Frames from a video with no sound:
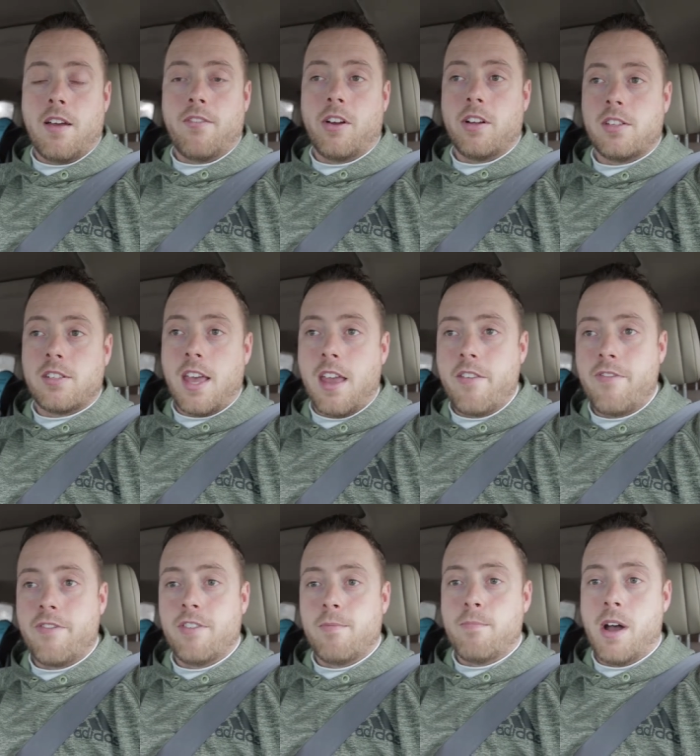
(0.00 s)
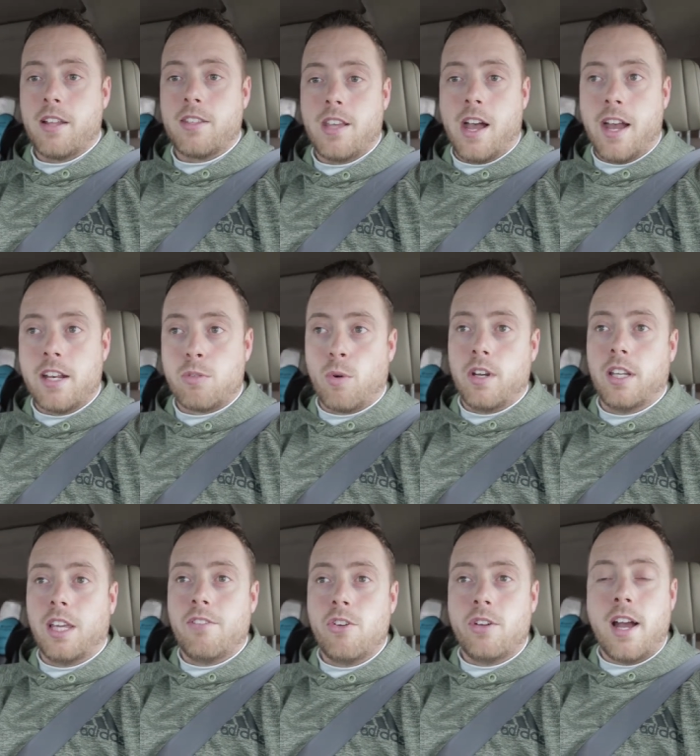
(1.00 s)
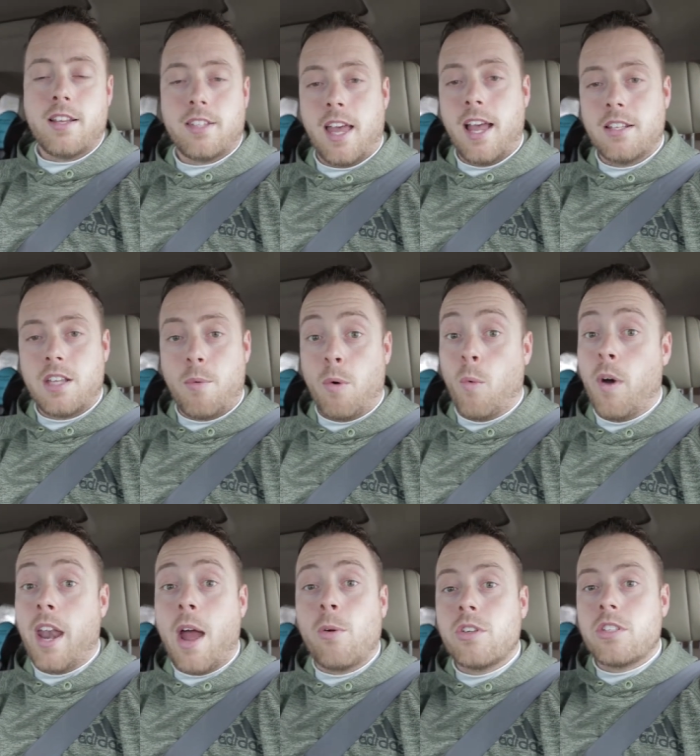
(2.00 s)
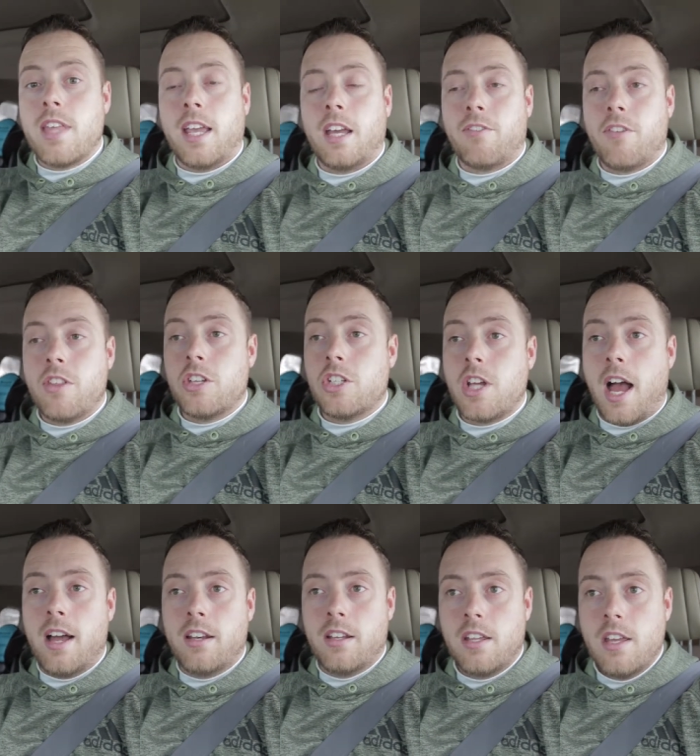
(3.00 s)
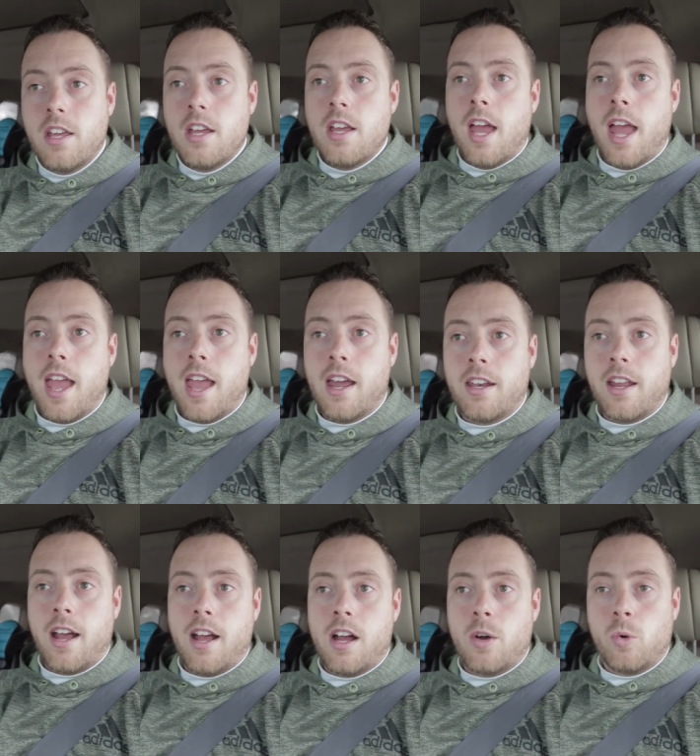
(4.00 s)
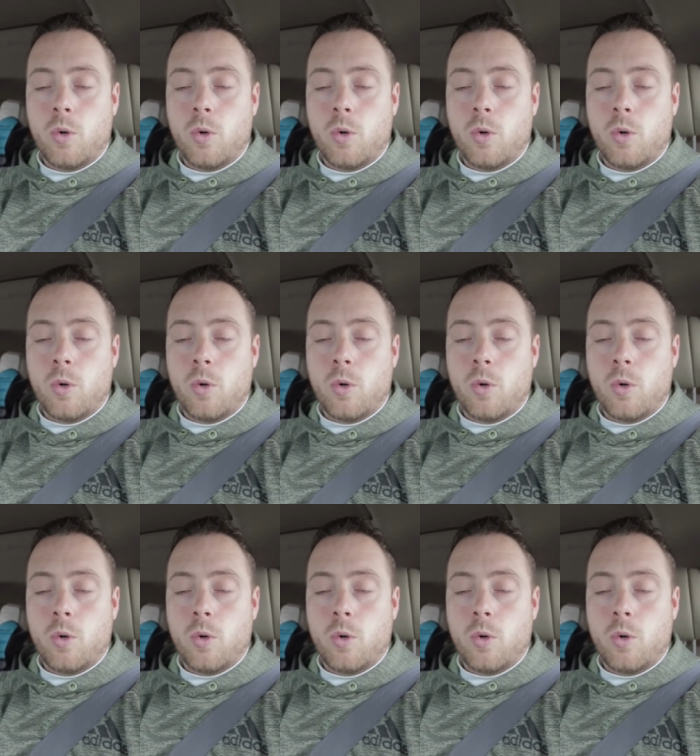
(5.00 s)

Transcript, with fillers: not very safe. But uh, I just wanted to give you guys a heads up of what I was thinking for the shot, and uh,